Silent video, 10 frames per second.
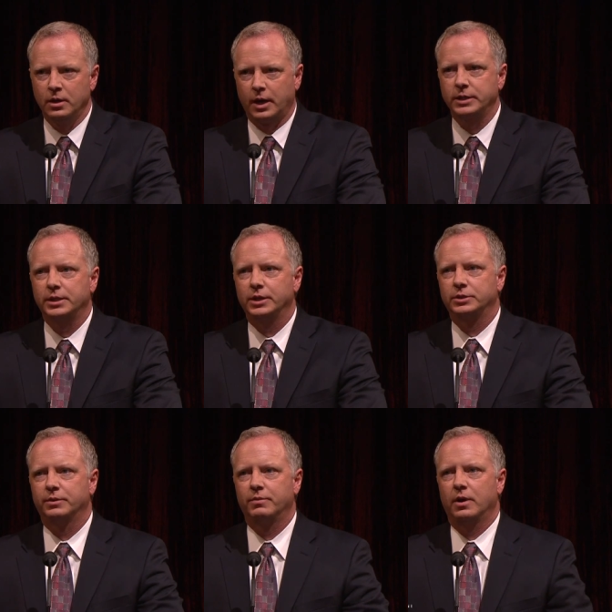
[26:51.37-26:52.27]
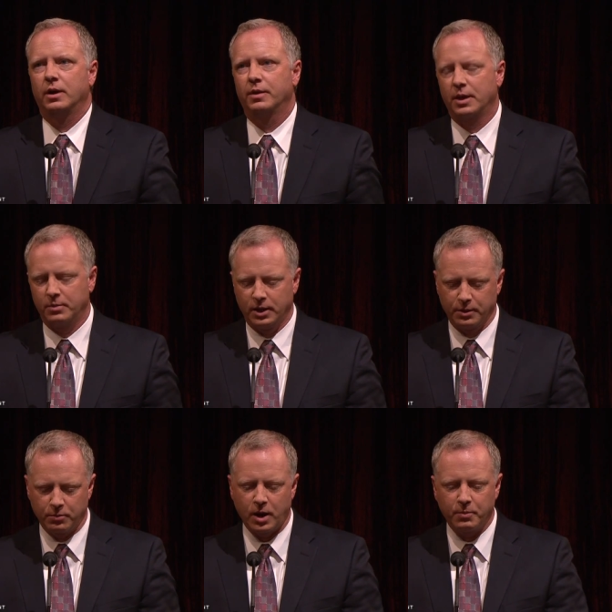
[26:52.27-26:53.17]
I testify that by
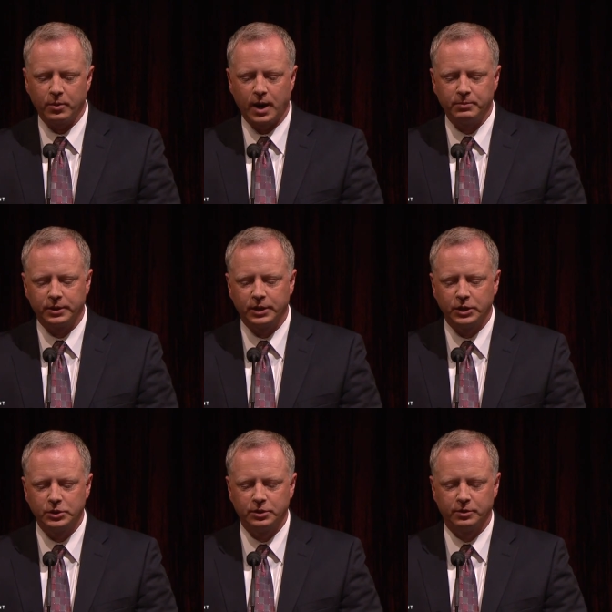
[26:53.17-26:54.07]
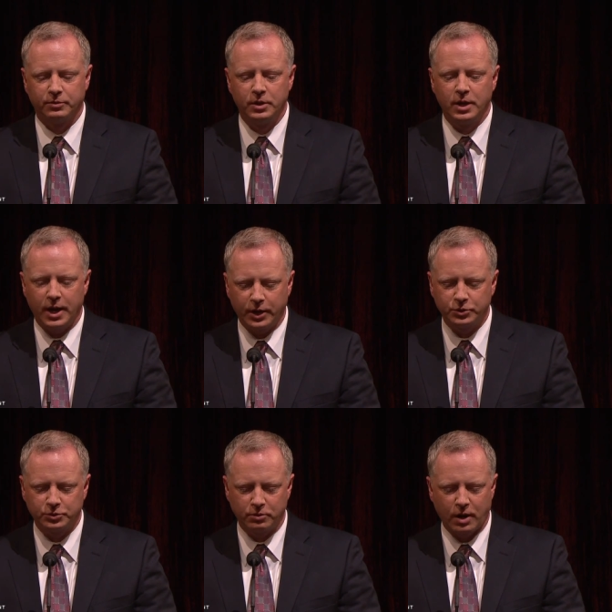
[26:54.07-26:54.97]
the proper application of
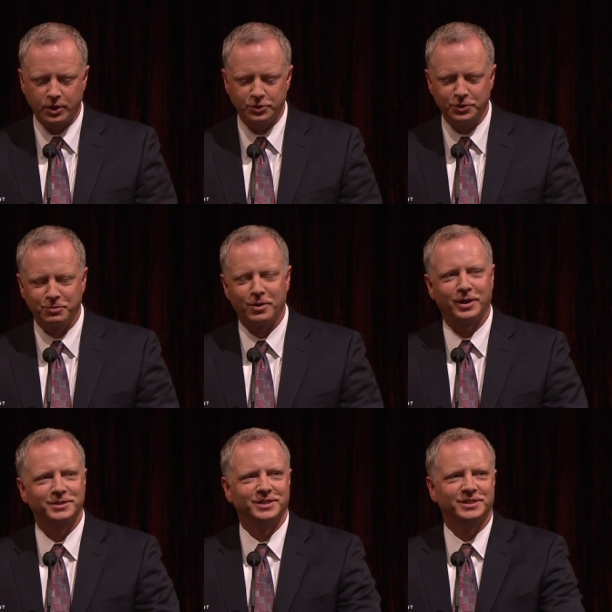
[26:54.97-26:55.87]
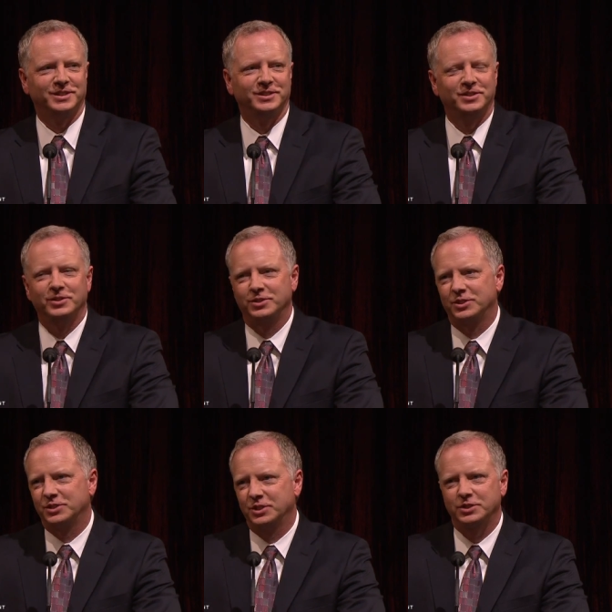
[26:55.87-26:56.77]
extra rational processes, there's a
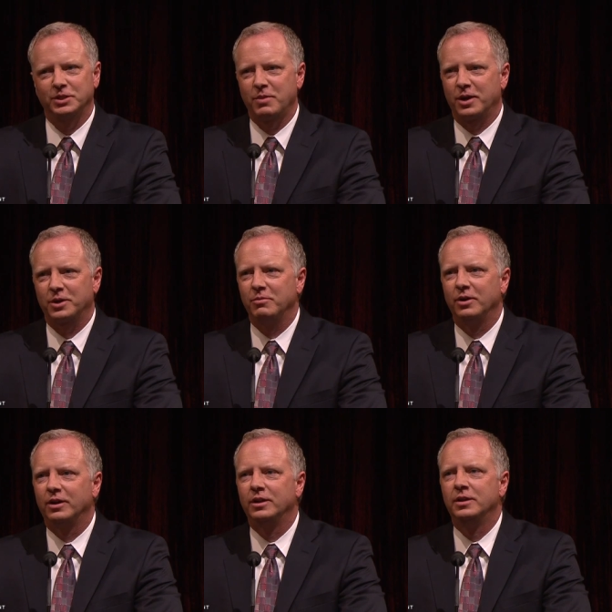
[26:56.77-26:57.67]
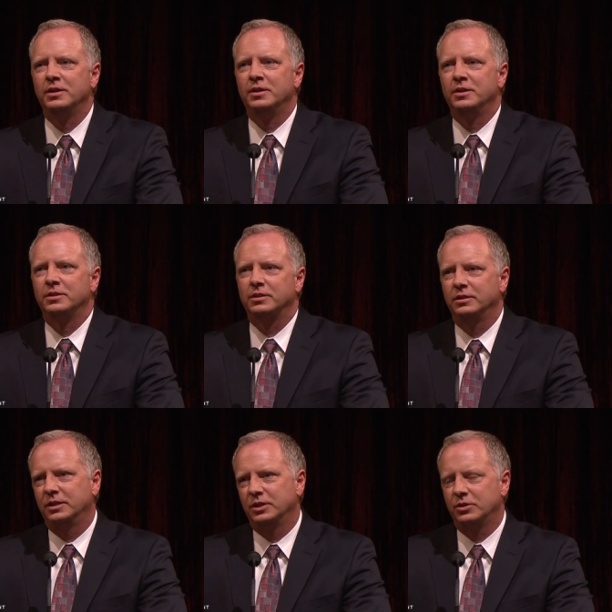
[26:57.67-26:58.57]
systematic way to
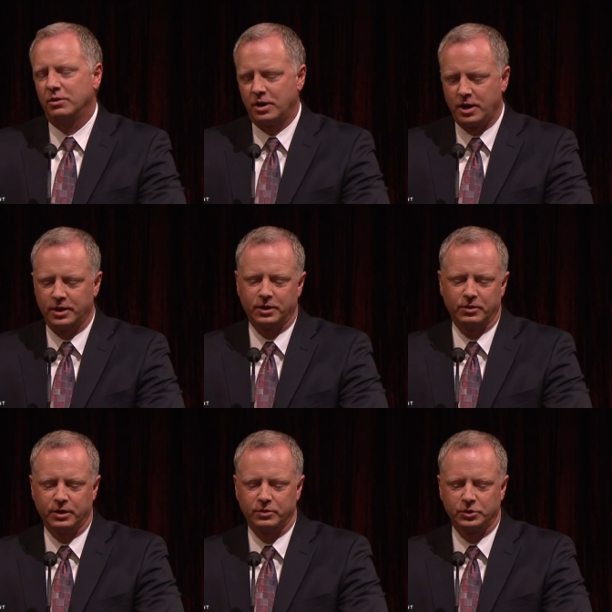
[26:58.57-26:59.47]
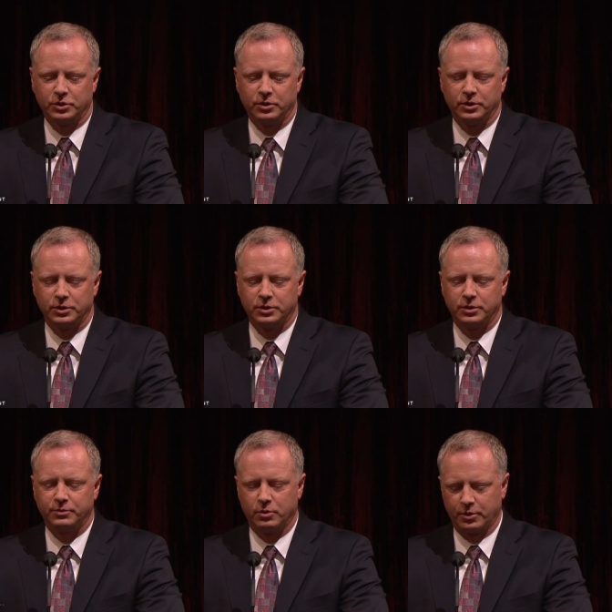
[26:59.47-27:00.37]
leading to a high degree of
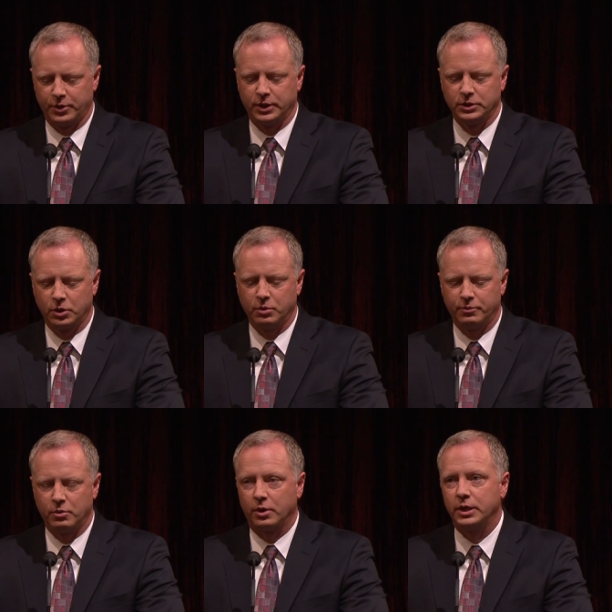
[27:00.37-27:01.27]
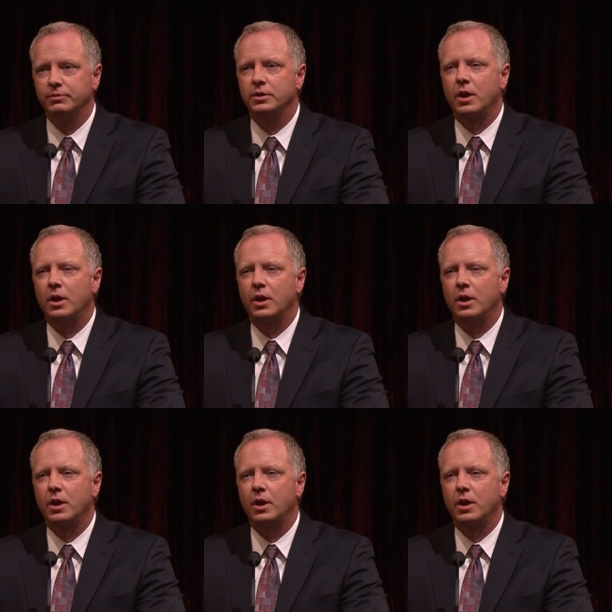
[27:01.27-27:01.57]
assurance for things hoped for, even